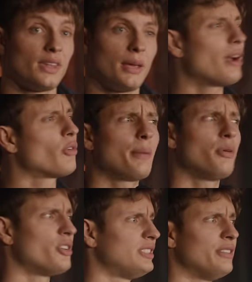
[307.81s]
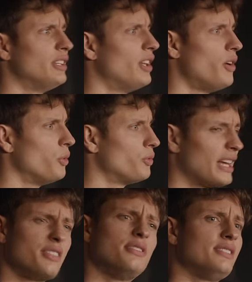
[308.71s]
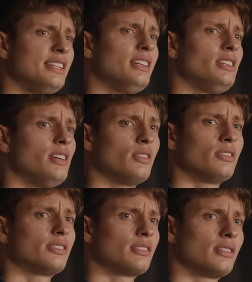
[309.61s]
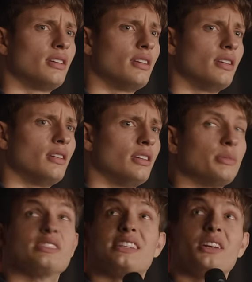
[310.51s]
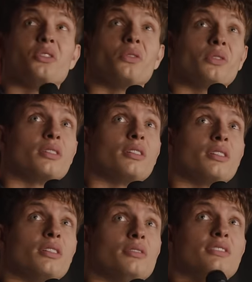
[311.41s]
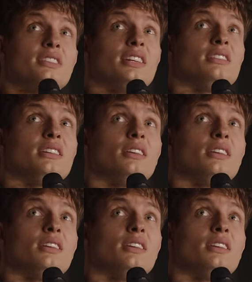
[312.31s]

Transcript: And my grandpa's lived alone for like 15 years. He's been single 15